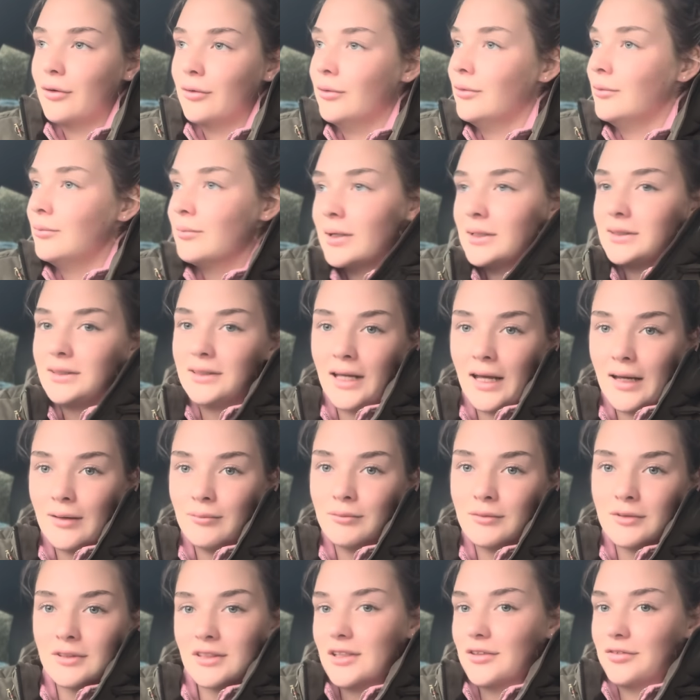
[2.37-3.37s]
all my
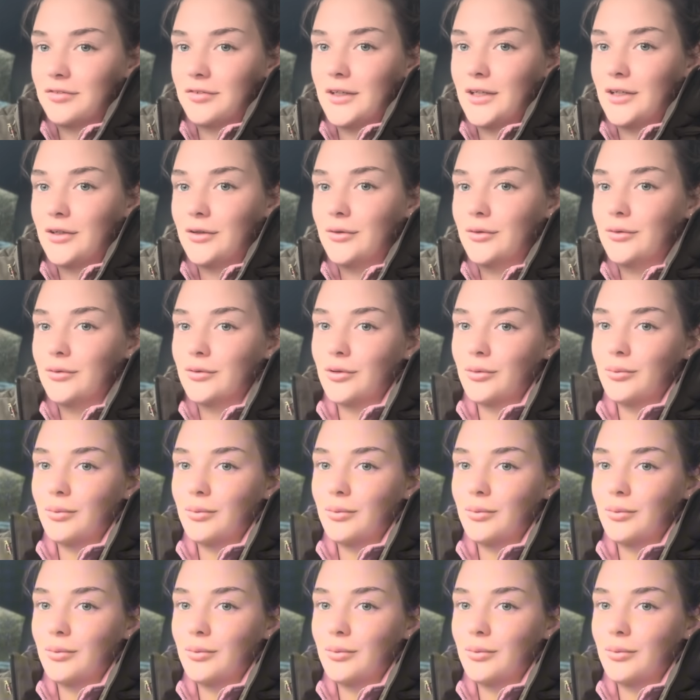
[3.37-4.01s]
DMs are filled